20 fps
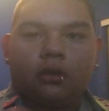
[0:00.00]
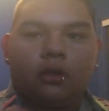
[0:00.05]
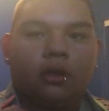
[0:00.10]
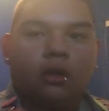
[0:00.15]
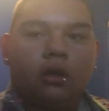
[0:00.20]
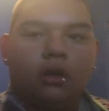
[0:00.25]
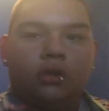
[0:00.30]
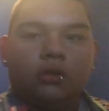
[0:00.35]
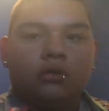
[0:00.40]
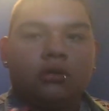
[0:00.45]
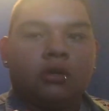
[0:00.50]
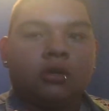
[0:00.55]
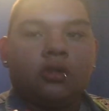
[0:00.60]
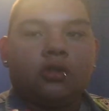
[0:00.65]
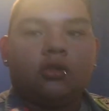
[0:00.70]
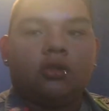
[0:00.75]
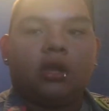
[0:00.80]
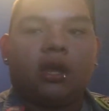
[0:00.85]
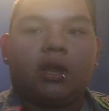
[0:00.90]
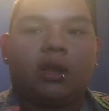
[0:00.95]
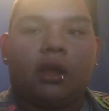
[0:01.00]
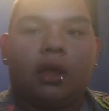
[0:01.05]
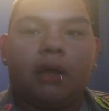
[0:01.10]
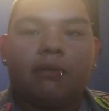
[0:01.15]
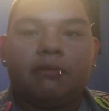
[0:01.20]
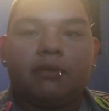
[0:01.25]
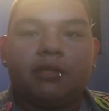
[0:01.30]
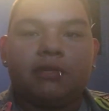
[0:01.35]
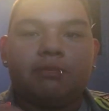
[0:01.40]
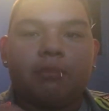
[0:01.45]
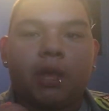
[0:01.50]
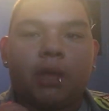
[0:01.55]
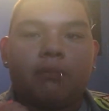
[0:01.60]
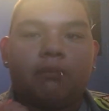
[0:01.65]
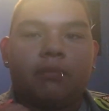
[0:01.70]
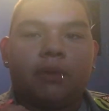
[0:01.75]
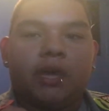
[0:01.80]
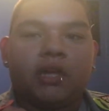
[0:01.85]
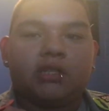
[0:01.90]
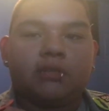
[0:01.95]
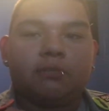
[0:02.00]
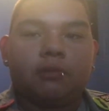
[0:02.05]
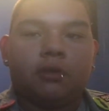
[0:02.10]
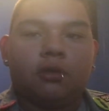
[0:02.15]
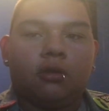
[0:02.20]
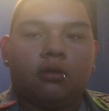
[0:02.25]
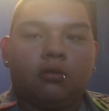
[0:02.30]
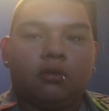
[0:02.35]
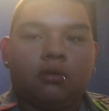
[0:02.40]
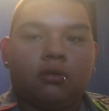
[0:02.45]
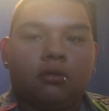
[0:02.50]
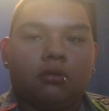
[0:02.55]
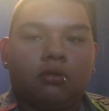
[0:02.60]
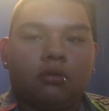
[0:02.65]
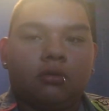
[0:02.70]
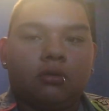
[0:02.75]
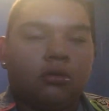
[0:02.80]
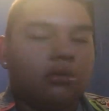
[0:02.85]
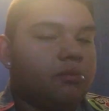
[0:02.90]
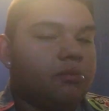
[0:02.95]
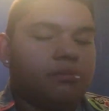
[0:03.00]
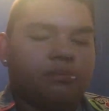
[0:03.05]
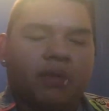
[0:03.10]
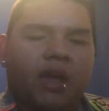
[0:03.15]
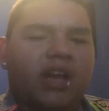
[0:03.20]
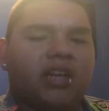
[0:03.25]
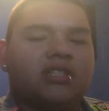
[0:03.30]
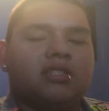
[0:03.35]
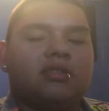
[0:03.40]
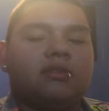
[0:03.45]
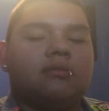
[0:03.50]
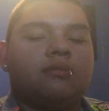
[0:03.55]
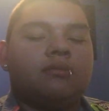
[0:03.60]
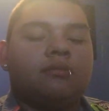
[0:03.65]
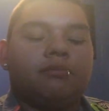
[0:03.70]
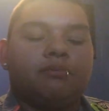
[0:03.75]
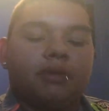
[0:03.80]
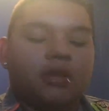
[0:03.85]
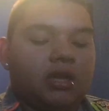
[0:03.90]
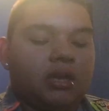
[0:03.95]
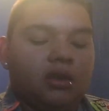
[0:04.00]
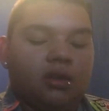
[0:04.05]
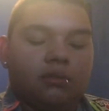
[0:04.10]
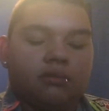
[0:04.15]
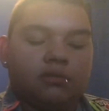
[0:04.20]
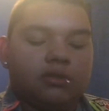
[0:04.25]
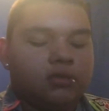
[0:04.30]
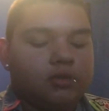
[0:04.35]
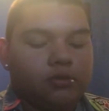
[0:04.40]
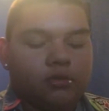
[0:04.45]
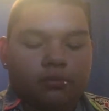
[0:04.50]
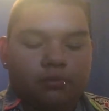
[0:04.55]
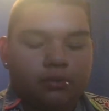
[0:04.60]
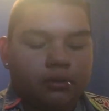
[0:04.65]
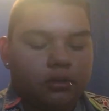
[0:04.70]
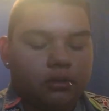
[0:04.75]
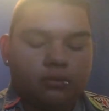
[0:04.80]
oh, you gotta have this band patch pin on here. I'm stupid.